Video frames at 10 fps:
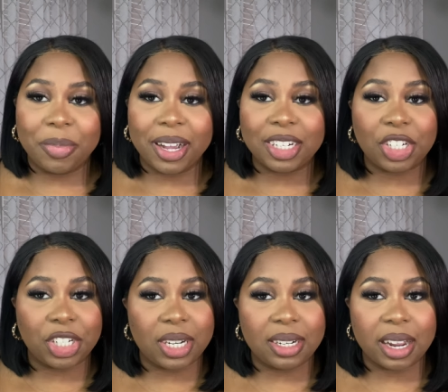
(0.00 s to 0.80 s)
but
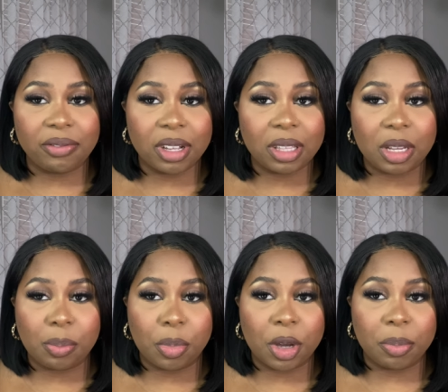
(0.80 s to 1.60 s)
she definitely
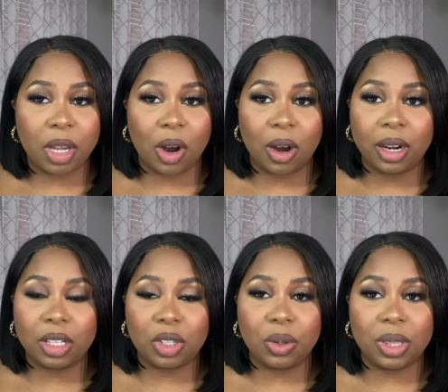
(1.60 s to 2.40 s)
put me on
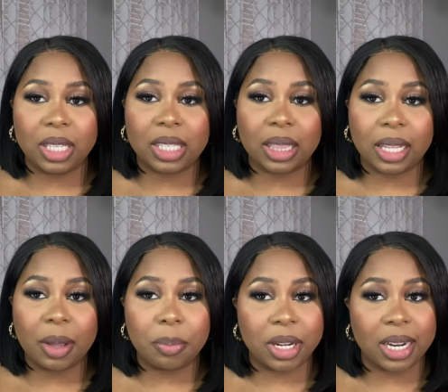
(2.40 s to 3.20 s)
to this
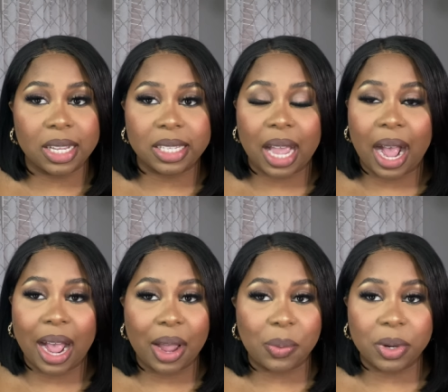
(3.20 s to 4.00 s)
lip because
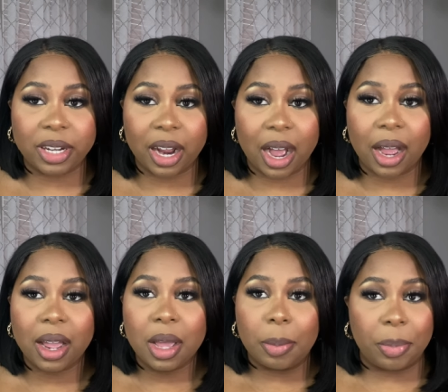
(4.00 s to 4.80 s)
I would not
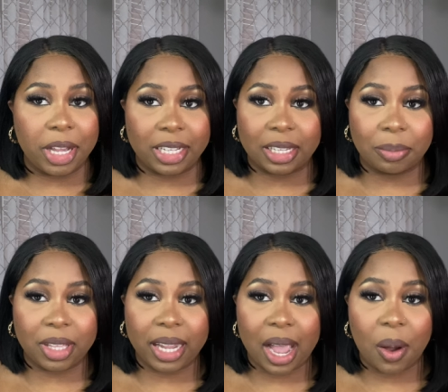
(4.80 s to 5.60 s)
pick
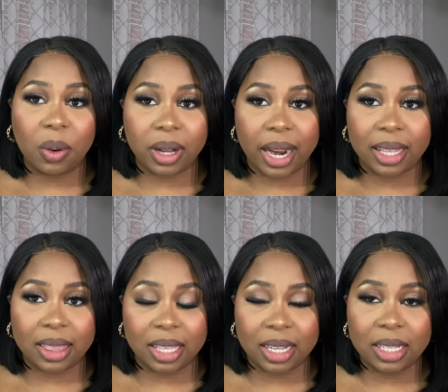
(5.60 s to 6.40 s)
something out like
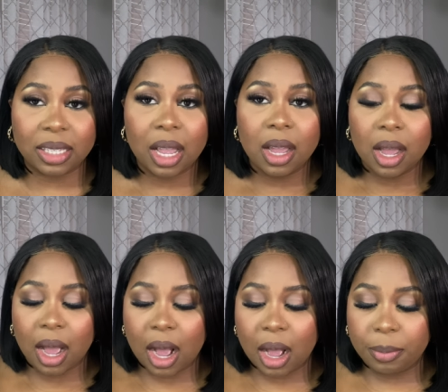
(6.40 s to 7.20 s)
this.
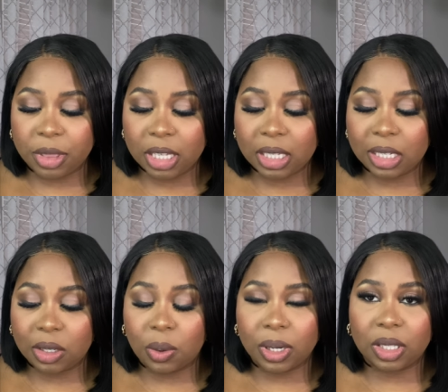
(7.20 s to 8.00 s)
Um, this is
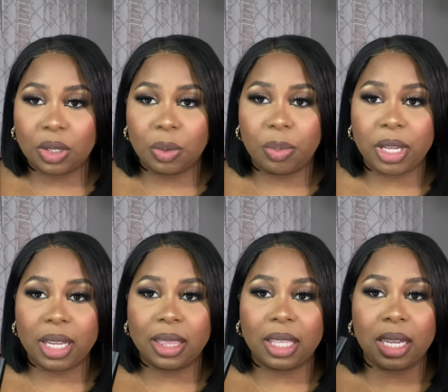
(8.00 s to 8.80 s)
going to
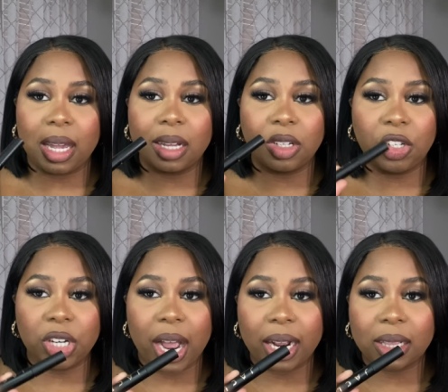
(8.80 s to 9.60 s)
be the
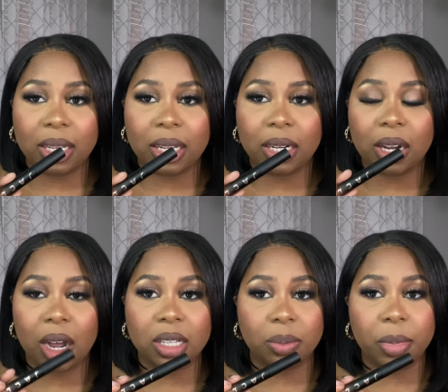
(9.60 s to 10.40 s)
Jaclyn
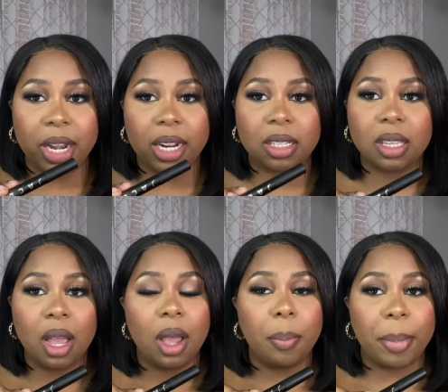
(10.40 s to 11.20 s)
Cosmetics
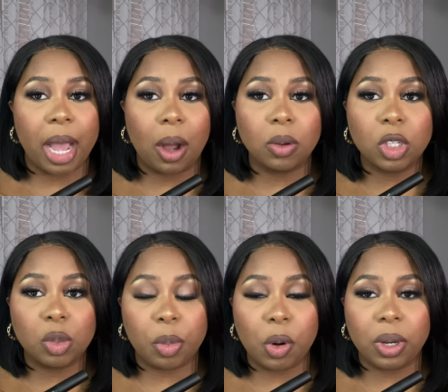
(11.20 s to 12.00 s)
Pout
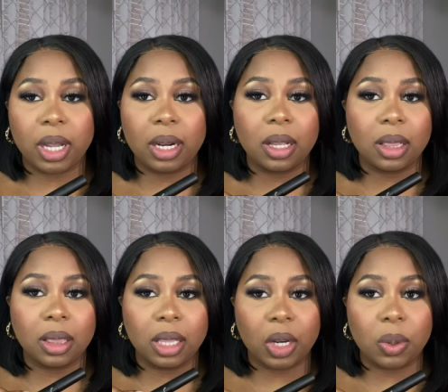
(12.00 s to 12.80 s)
Spoken
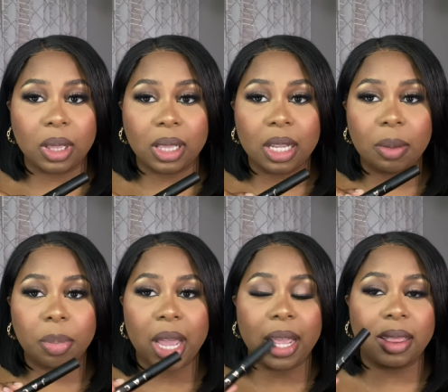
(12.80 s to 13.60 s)
Liquid Lip,
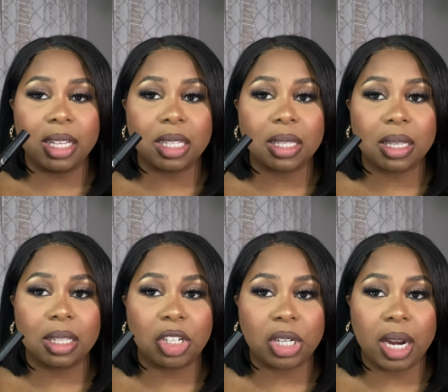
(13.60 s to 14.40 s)
and this is in
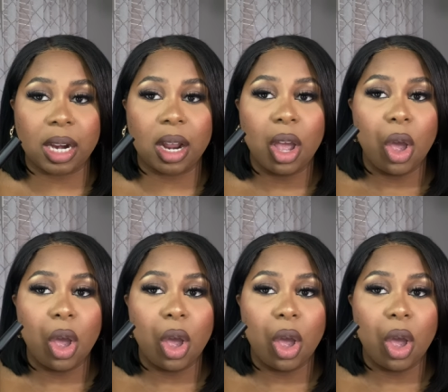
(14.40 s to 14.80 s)
the shade